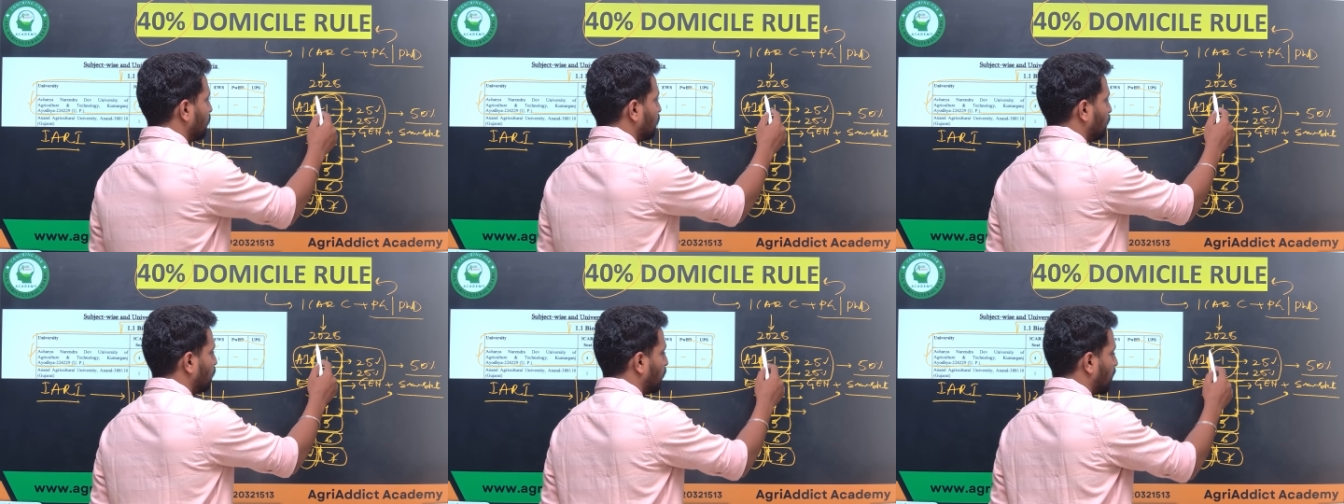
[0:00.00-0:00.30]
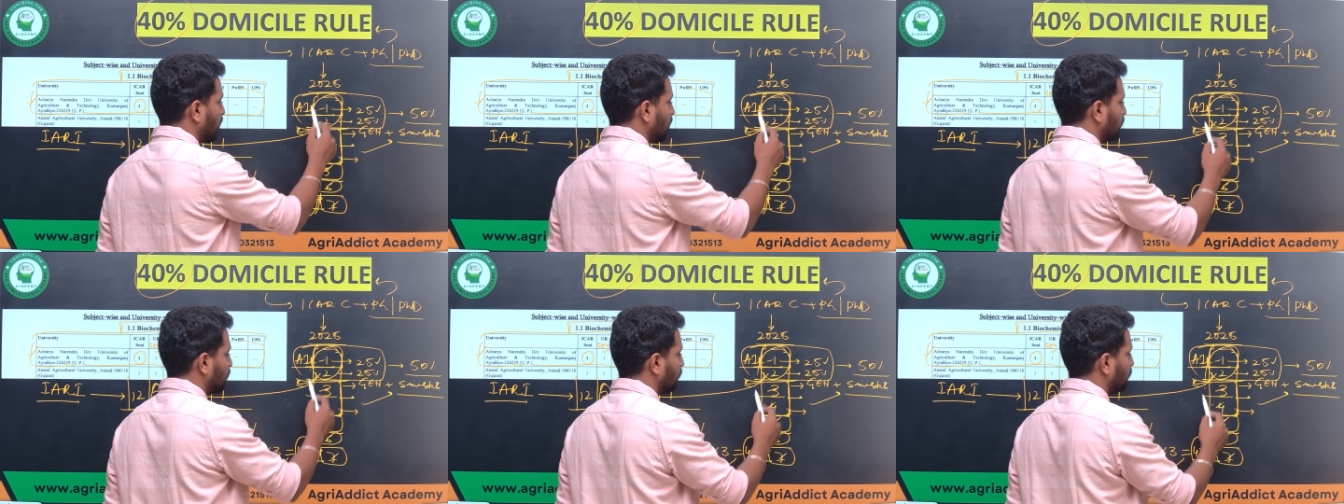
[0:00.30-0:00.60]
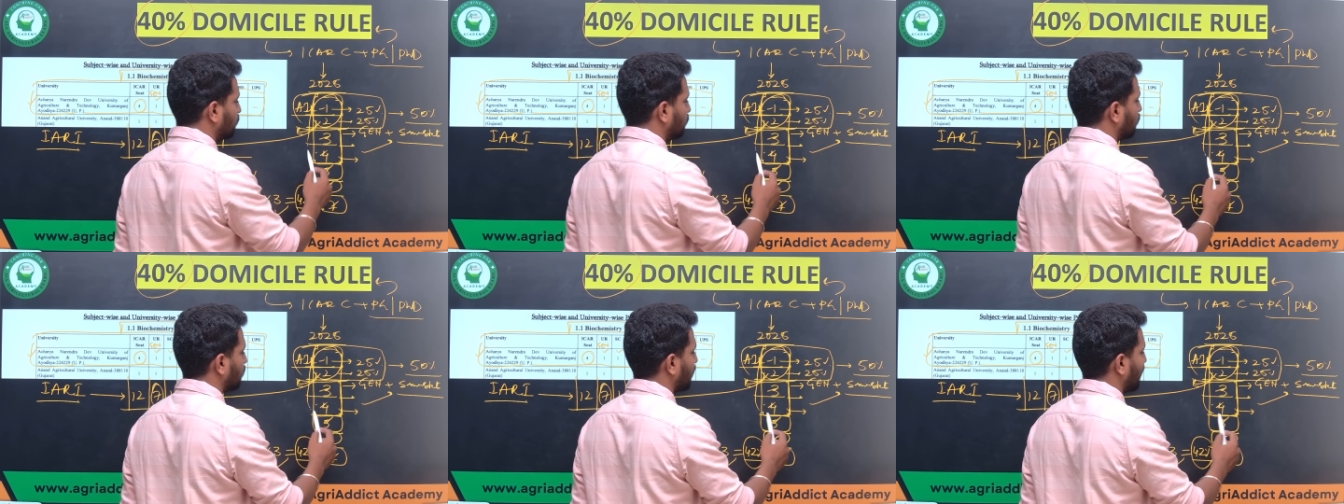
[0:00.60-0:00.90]
1 to
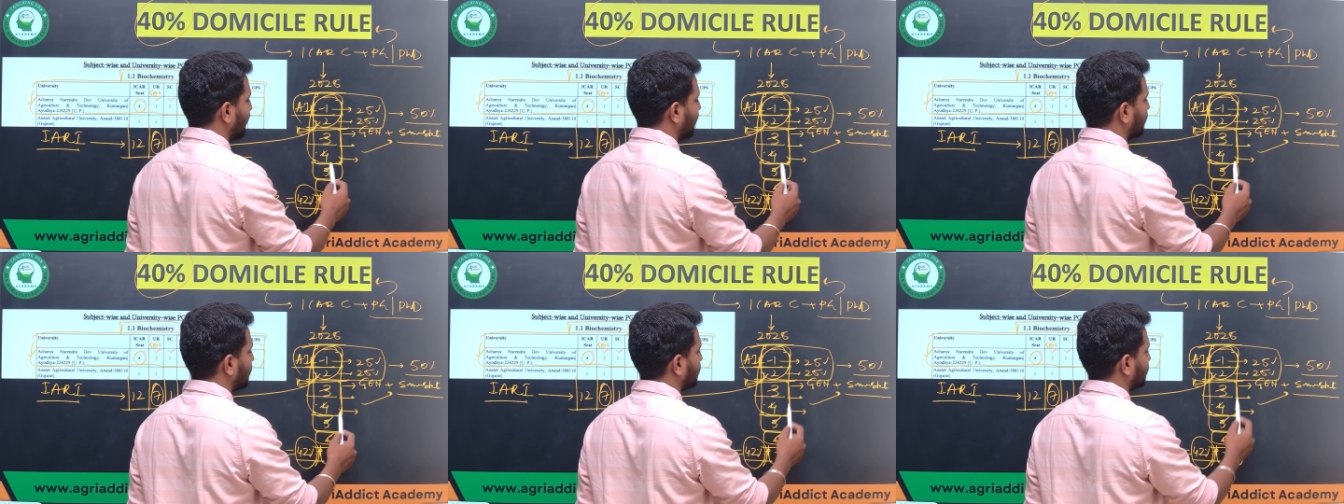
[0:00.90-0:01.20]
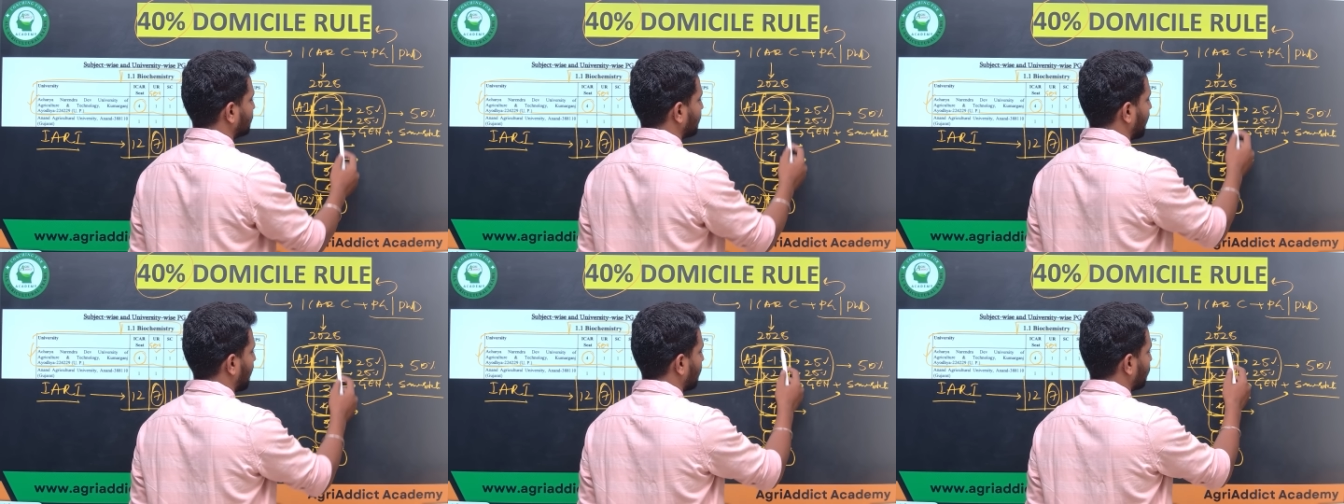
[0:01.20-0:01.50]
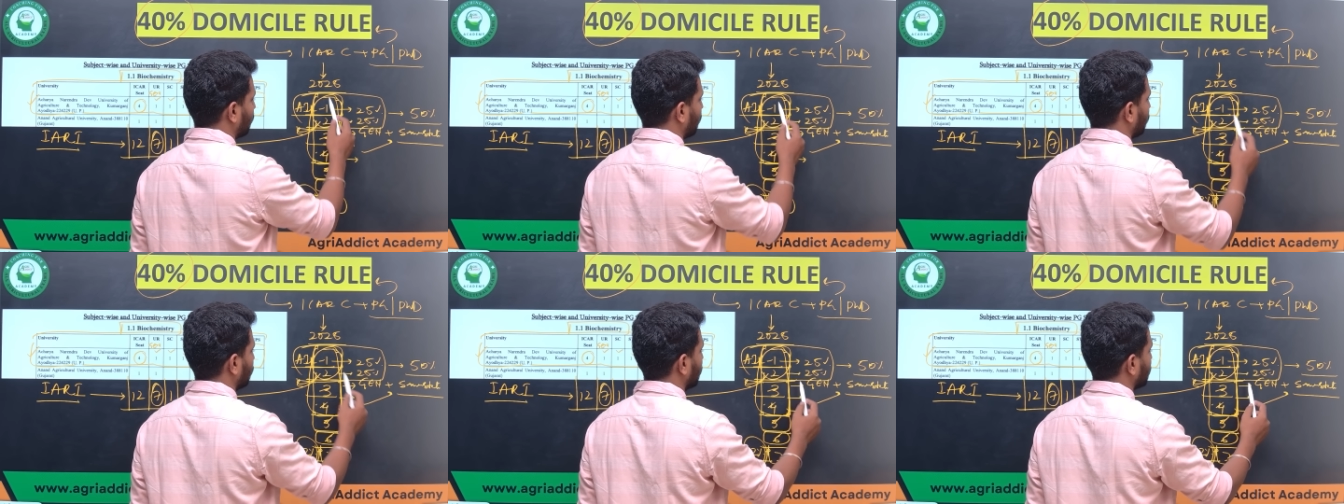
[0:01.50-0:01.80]
4 rankers are
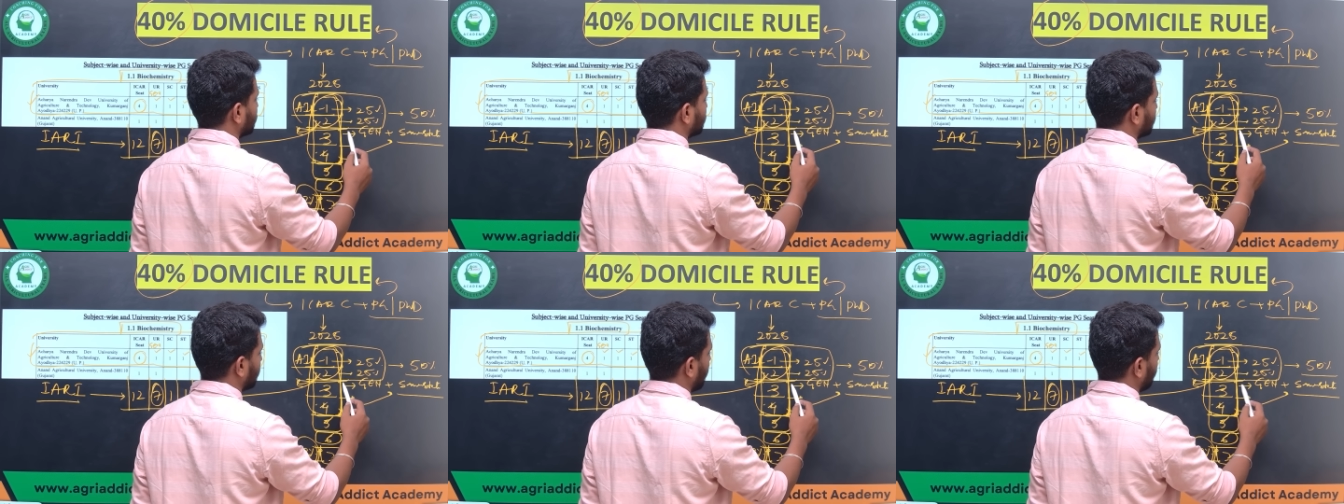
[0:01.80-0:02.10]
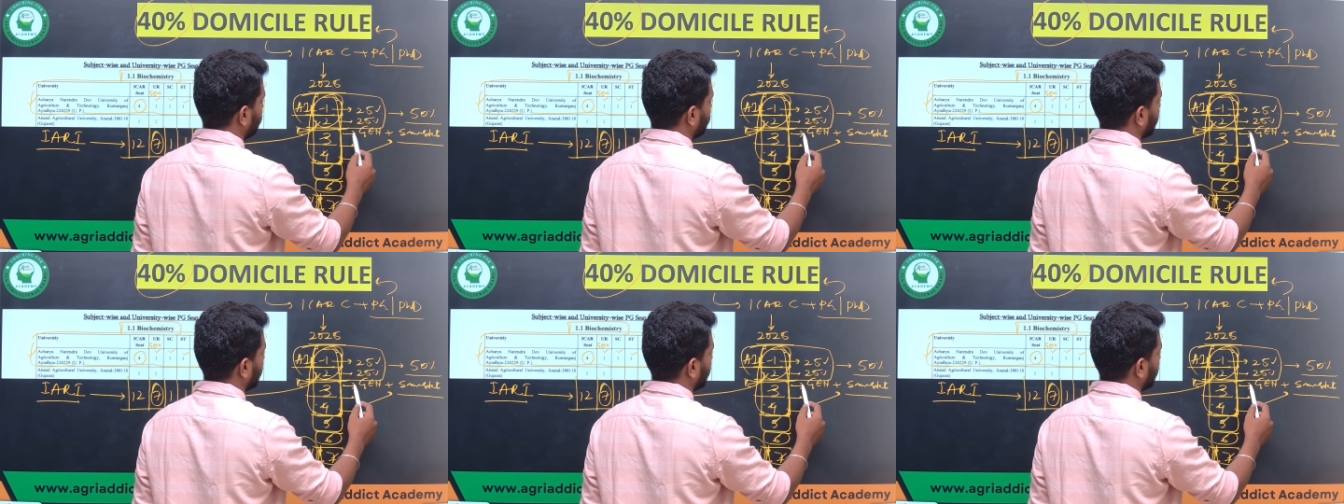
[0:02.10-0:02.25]
from the same